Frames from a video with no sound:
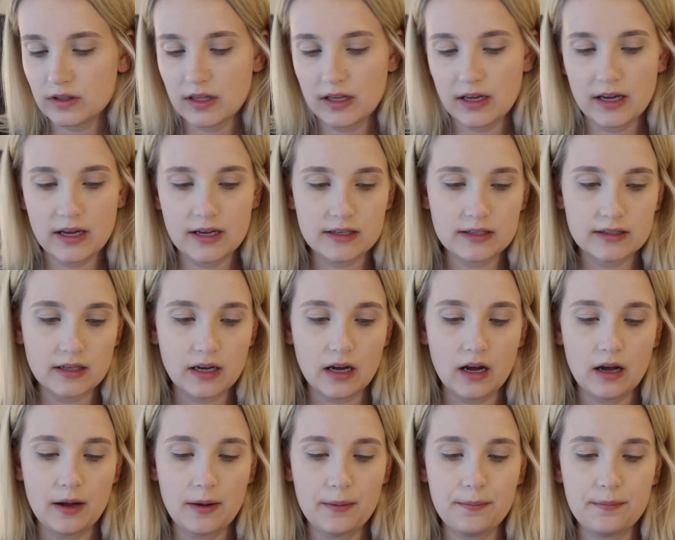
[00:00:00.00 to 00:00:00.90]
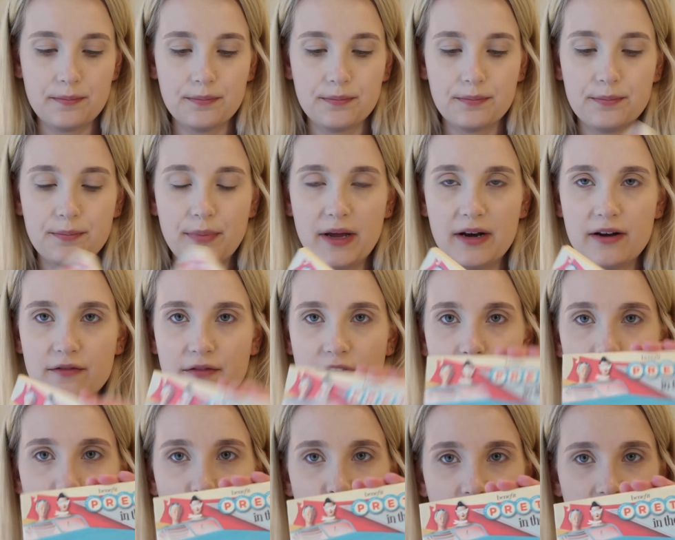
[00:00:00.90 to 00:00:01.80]
this
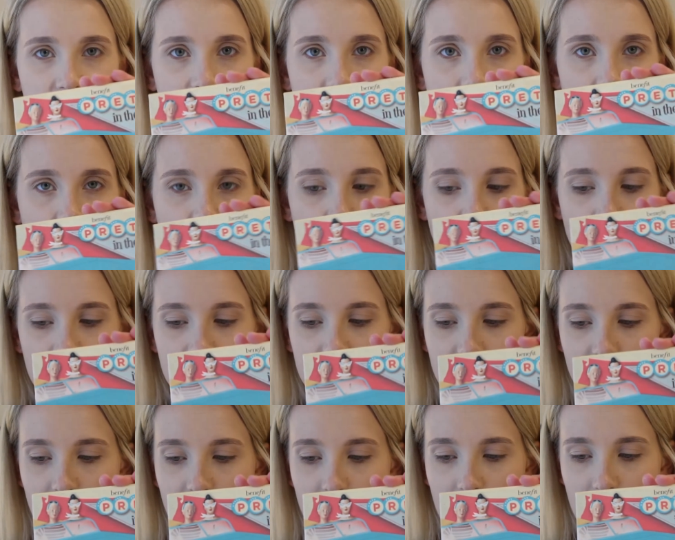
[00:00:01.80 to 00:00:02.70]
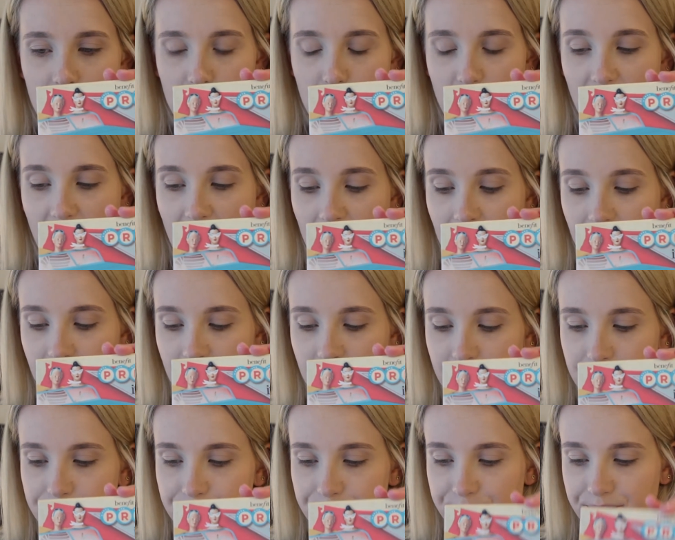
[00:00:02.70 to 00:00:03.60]
Benefit Pretty in the USA
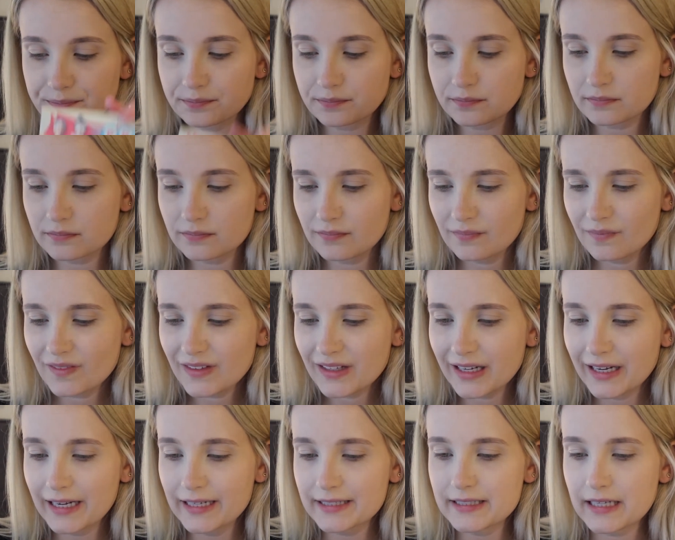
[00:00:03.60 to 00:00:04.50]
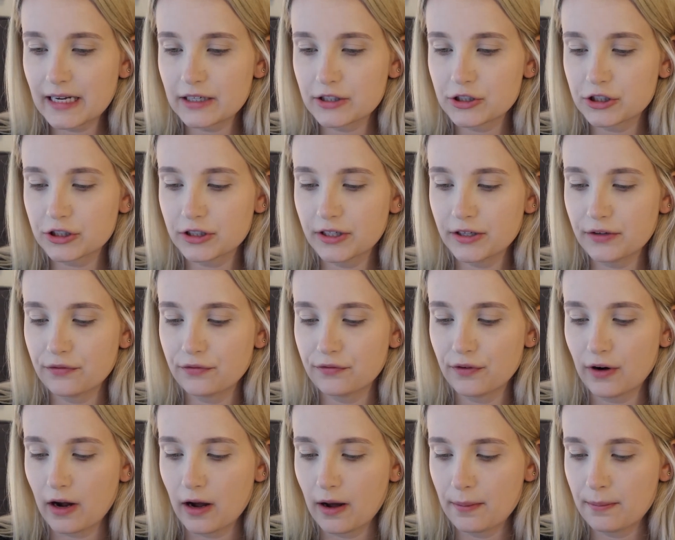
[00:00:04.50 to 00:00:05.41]
palette. It's actually
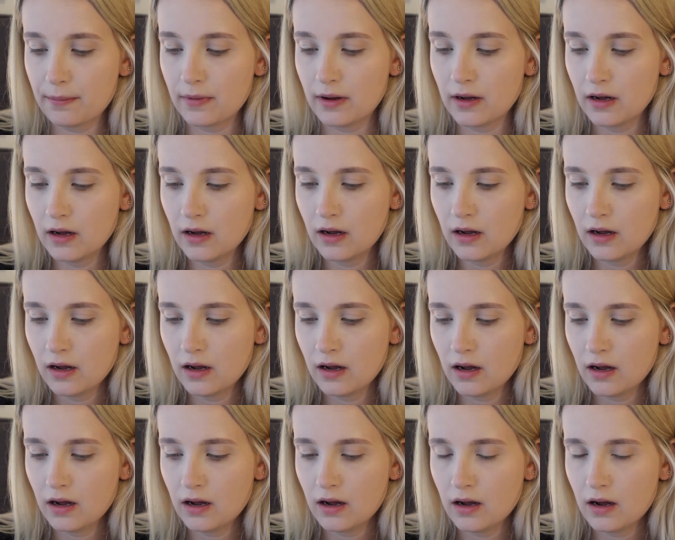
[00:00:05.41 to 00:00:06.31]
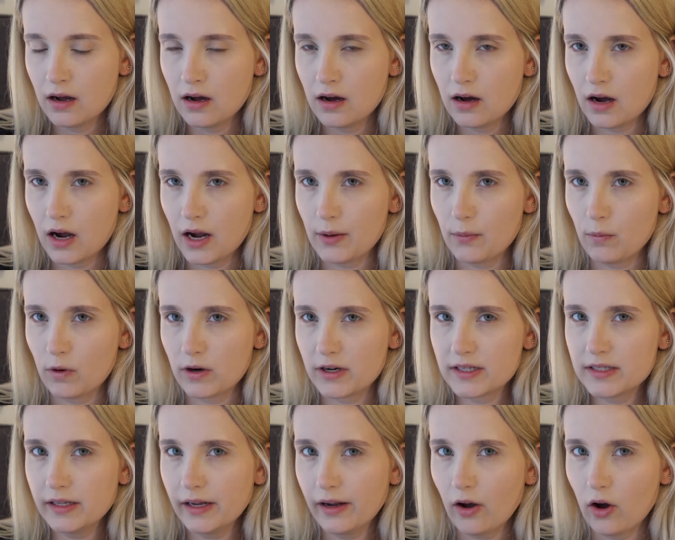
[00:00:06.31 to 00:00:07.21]
from, I want to
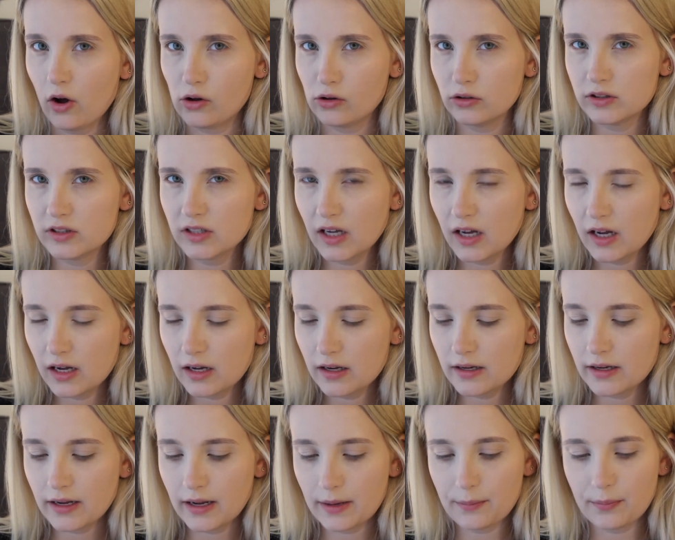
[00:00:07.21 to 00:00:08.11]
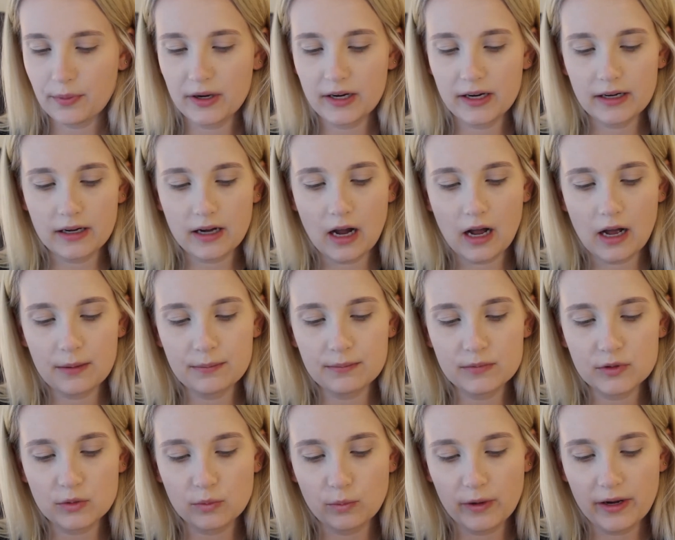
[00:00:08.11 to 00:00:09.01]
say Ulta, but it
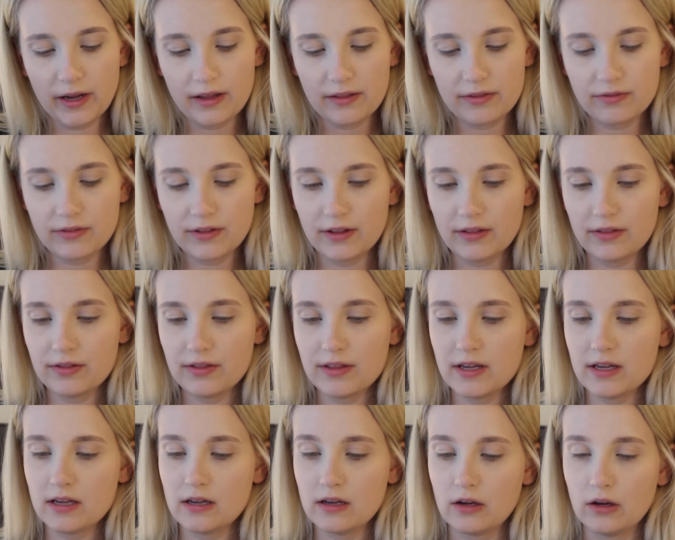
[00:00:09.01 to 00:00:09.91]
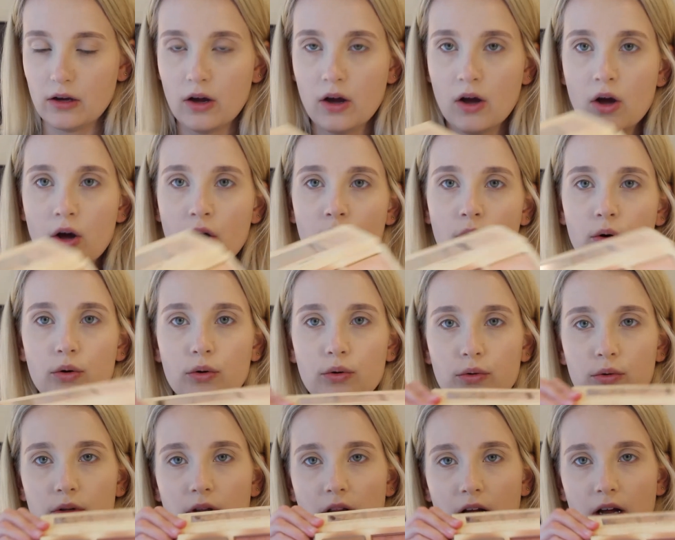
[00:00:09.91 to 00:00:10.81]
comes with the
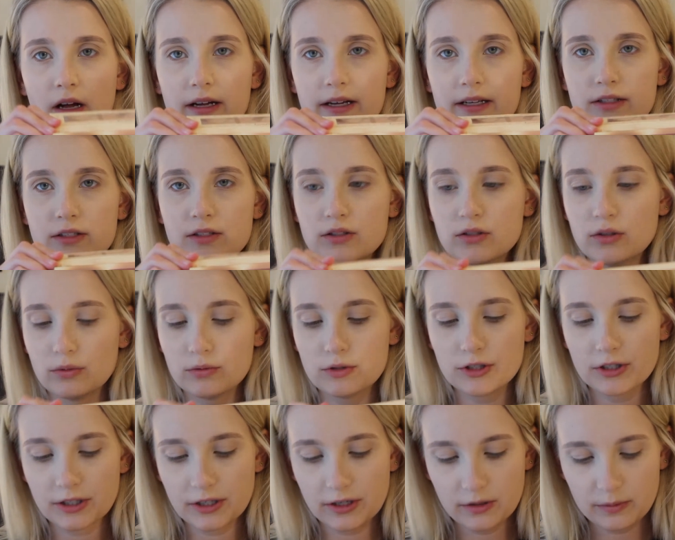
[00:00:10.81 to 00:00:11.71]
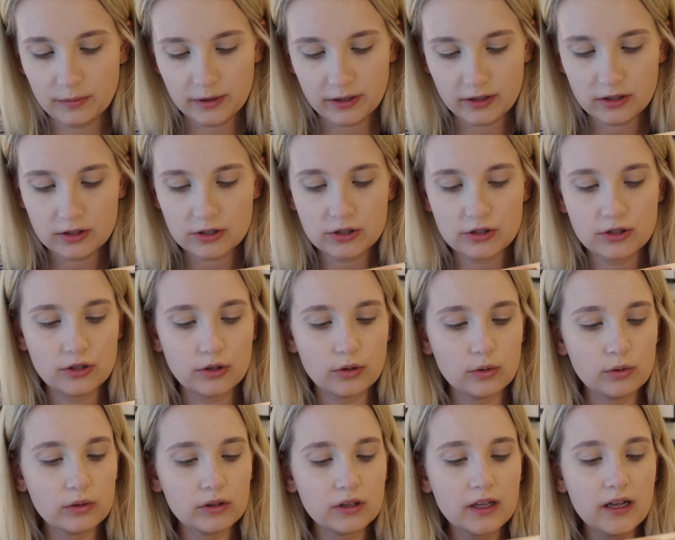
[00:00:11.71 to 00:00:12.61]
Hoola, it's so dirty, oh my gosh, the
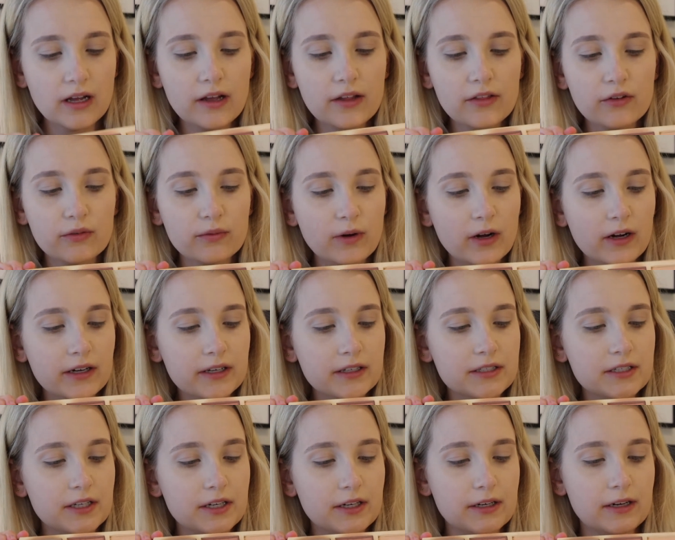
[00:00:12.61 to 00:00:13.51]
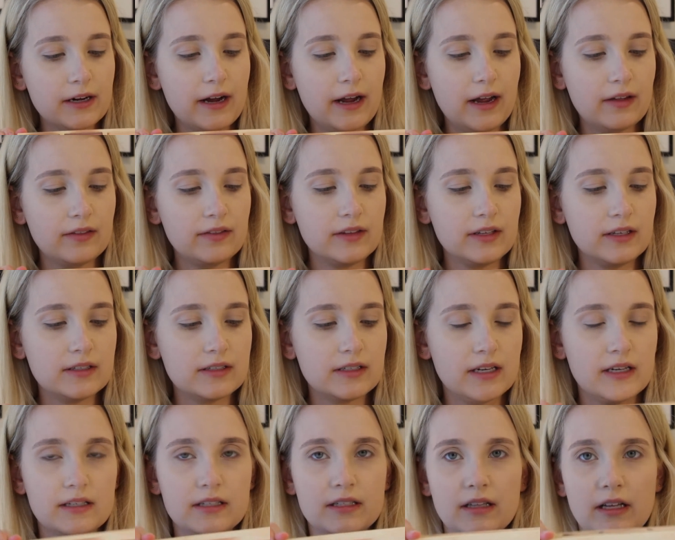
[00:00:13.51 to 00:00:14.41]
Hoola, the Rocketeer, and the
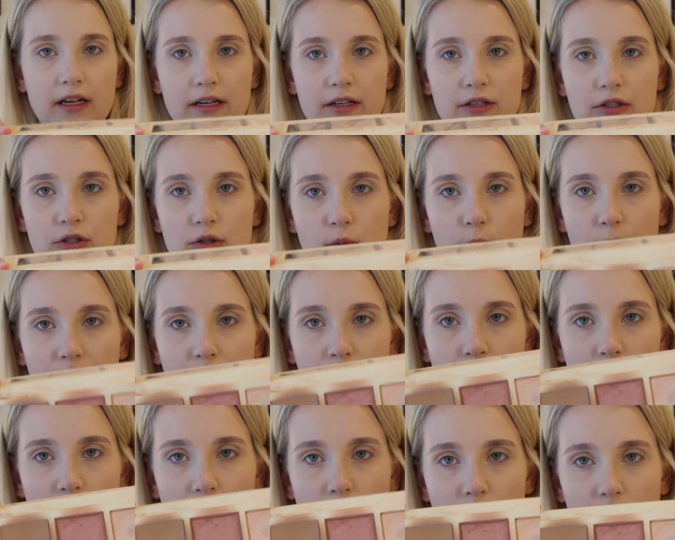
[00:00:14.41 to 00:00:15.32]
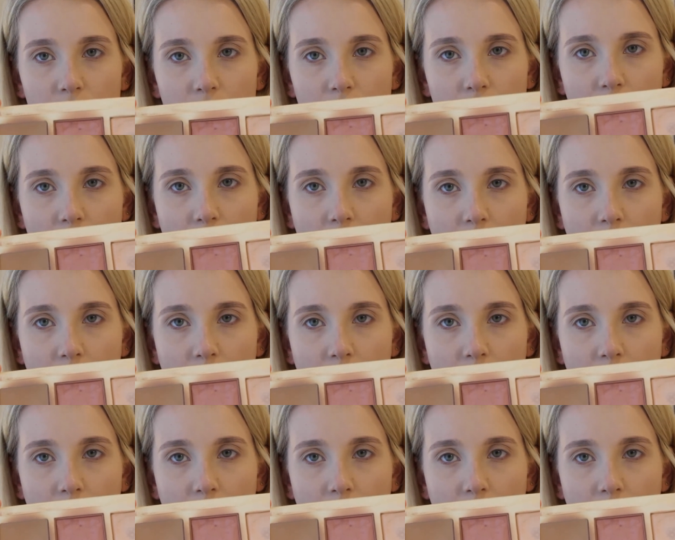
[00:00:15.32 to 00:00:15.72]
Dandelion Twinkle